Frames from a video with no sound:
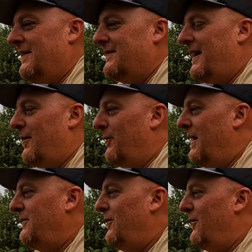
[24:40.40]
It's got a
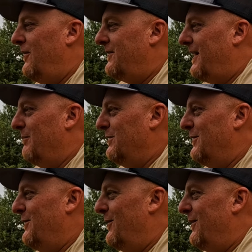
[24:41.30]
red door, it's got a
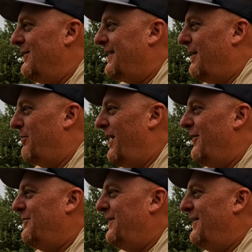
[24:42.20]
blue door, it's got a
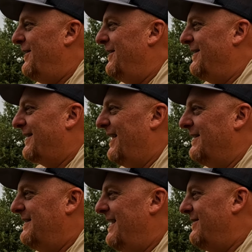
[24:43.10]
brown fender, it's
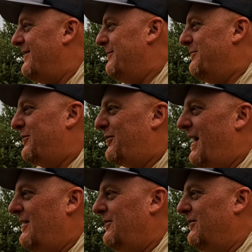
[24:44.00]
got dents and
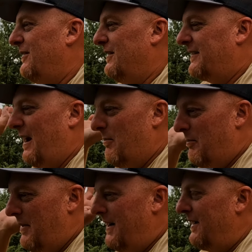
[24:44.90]
scratches, and it's got
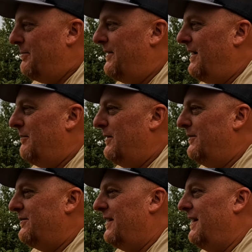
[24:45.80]
mud up and down
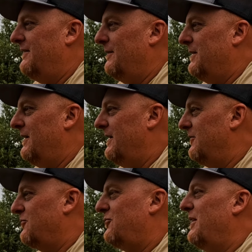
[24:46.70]
both sides. I mean, there
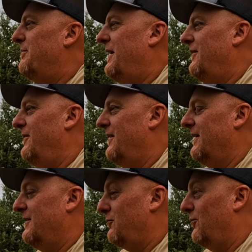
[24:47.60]
ain't a straight panel on
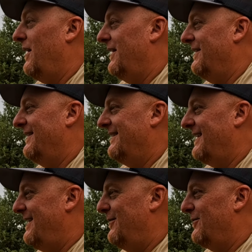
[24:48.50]
it. It's running,
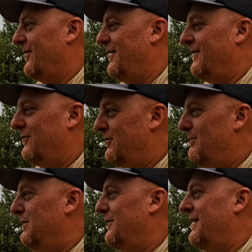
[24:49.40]
the heater's on, there's
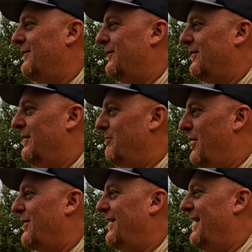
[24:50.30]
two blue healers in it
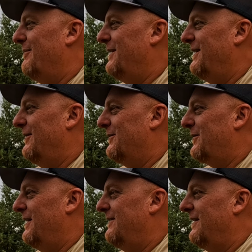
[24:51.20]
barking at me going
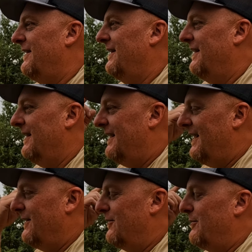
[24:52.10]
crazy,
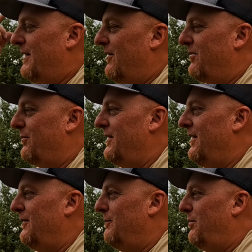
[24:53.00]
and there's about a three
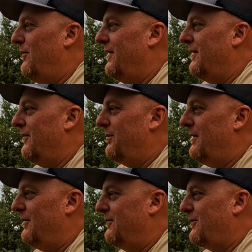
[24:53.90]
hundred point or
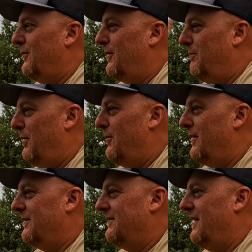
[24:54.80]
three hundred score
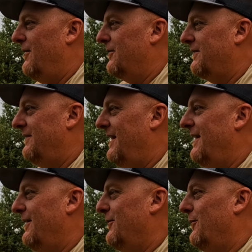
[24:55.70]
bull elk
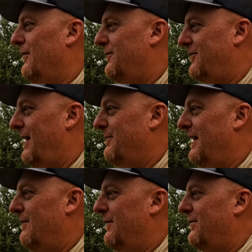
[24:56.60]
dead on the roof strapped
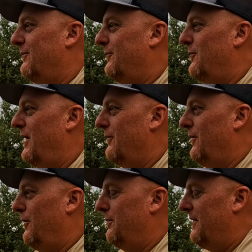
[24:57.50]
down with what
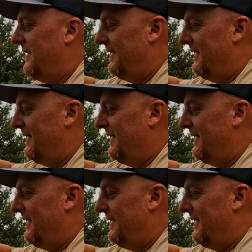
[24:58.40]
rope.